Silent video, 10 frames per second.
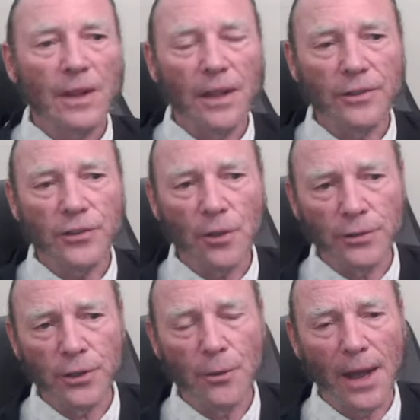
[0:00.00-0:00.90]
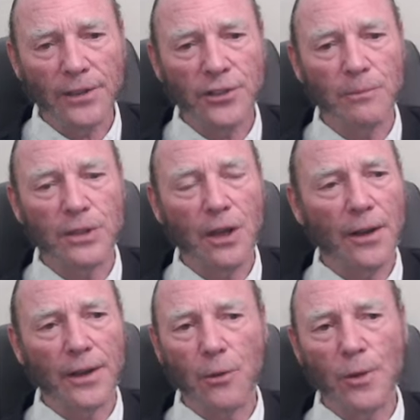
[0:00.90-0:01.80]
It's also
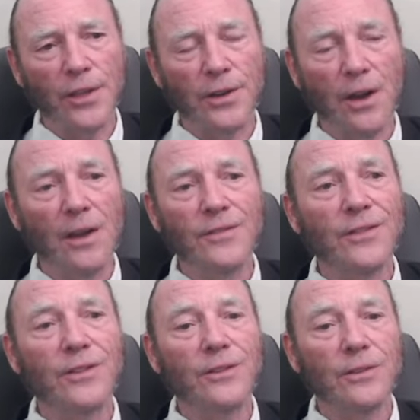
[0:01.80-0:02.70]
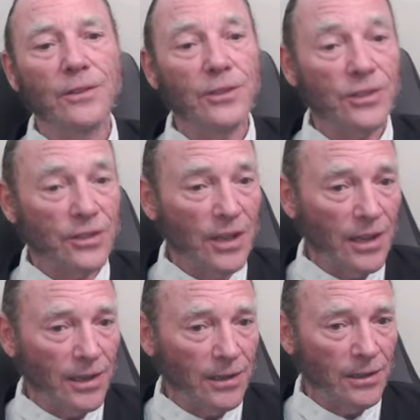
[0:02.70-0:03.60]
asymptotic with an
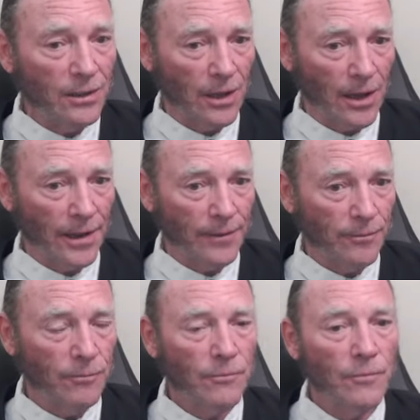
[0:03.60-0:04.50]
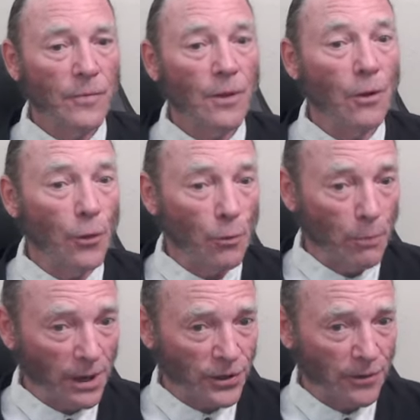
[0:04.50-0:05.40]
unseen line, although
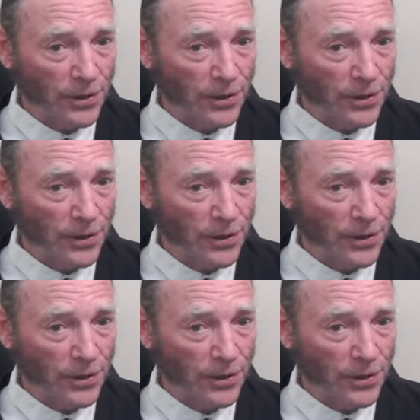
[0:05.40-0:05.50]
Bošković